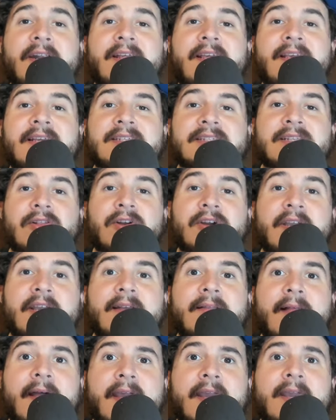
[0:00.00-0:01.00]
He's looking
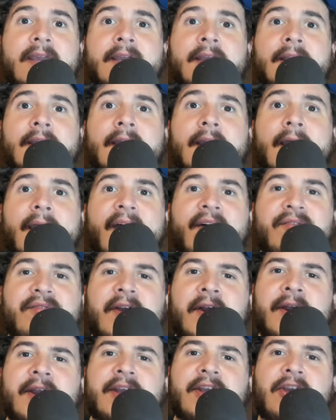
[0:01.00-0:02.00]
like a
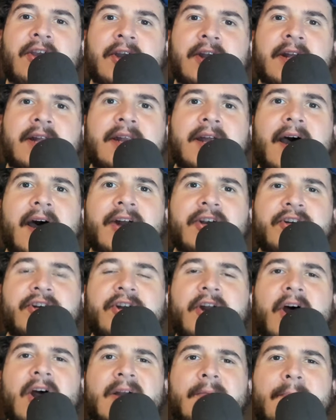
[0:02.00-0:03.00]
very good
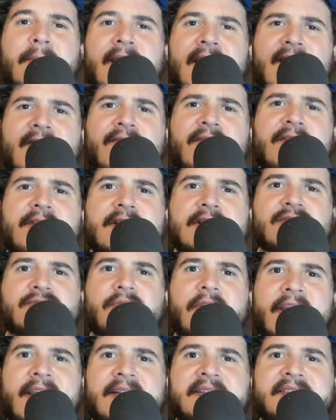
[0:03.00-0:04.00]
underdog pick for this
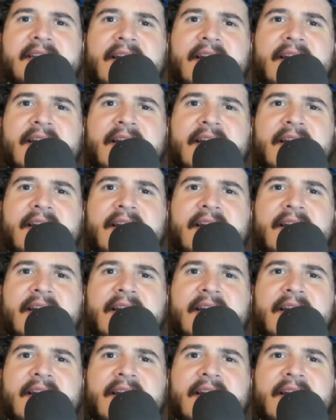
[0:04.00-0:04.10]
race.